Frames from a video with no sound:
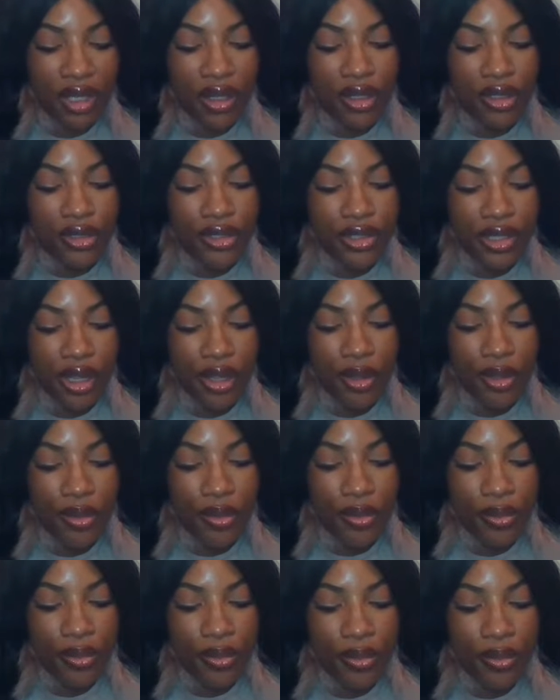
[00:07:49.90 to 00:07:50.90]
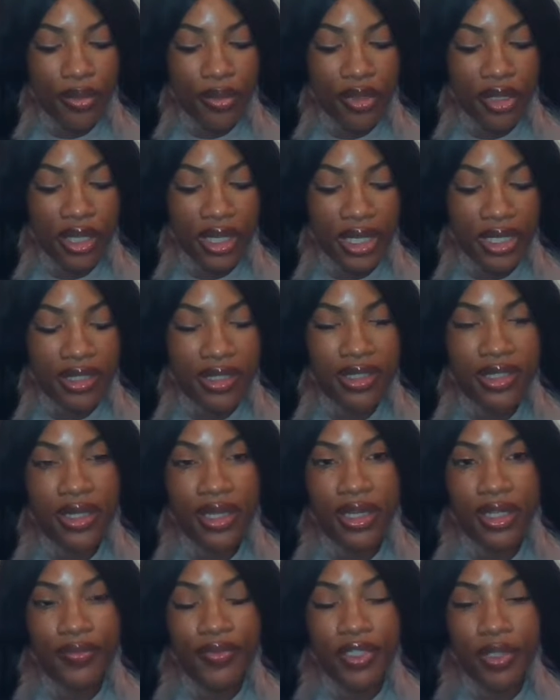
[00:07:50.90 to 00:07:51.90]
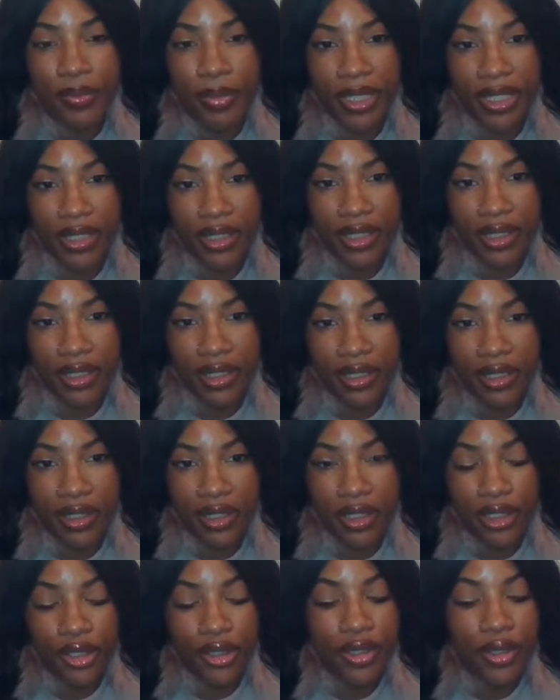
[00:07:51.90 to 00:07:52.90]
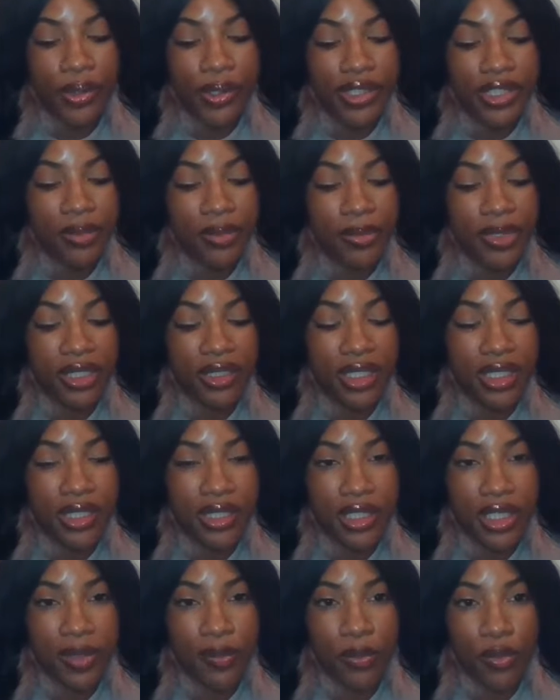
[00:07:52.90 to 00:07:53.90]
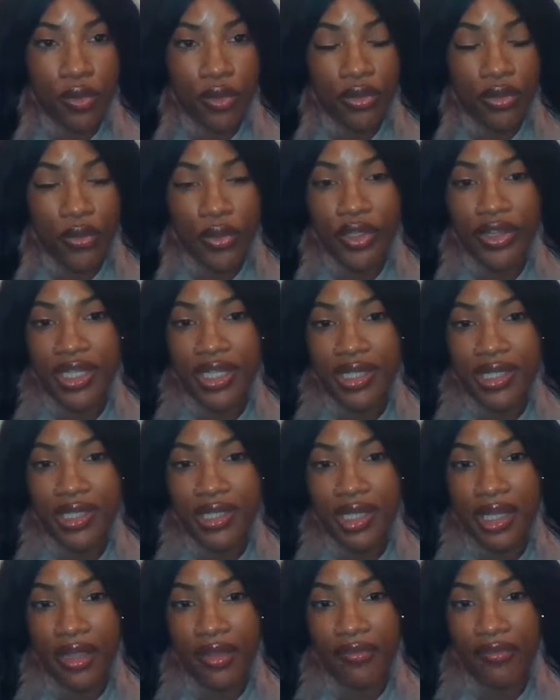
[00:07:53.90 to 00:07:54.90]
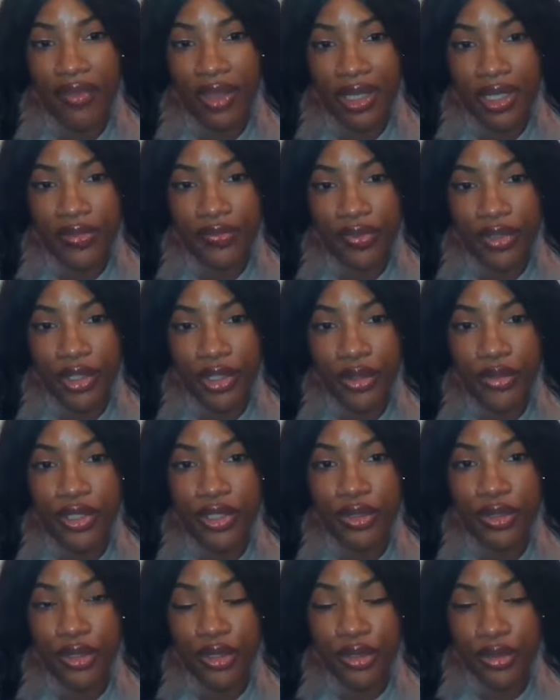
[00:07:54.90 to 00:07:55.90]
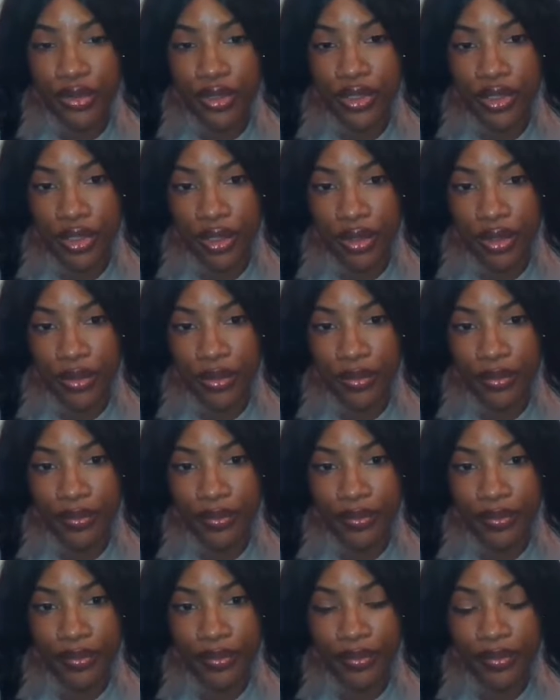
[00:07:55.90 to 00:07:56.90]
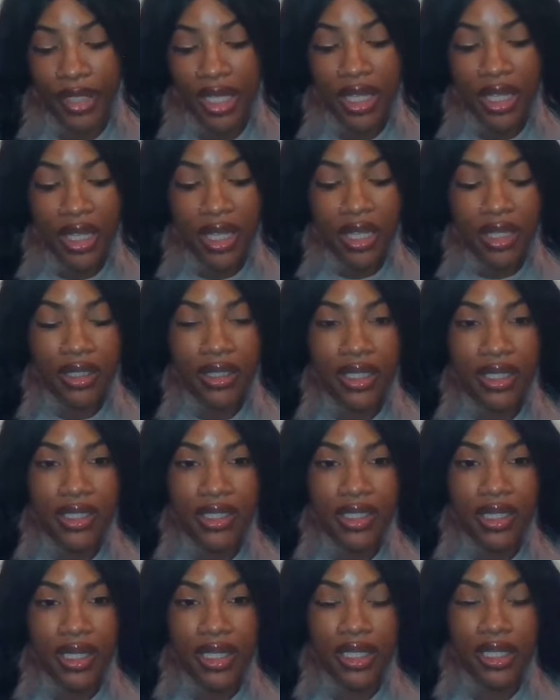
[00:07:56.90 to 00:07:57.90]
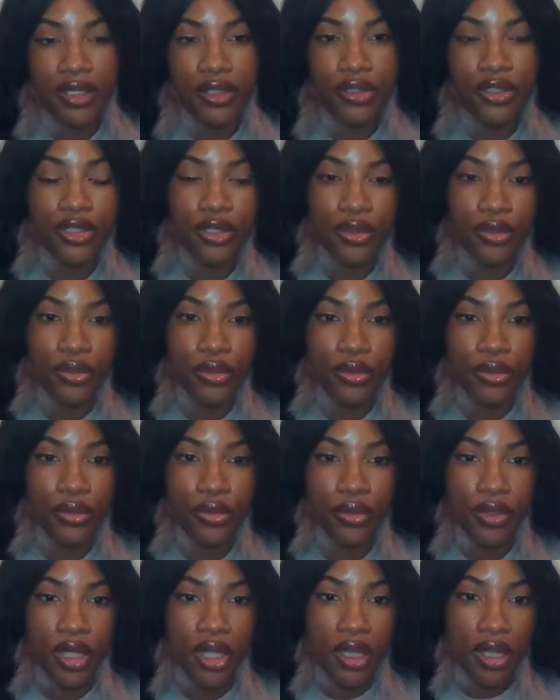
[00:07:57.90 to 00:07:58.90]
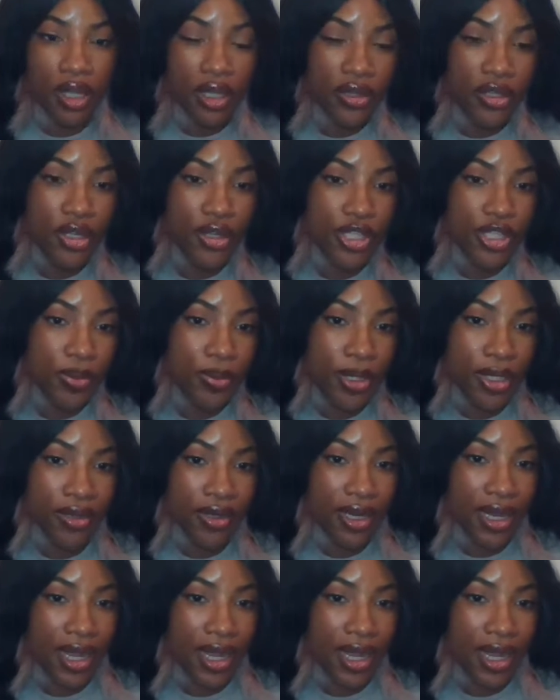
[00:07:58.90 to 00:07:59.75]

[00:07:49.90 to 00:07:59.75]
so instead of speaking, you're going to be listening more, or this is the advice for you to do so. Listening to your spirit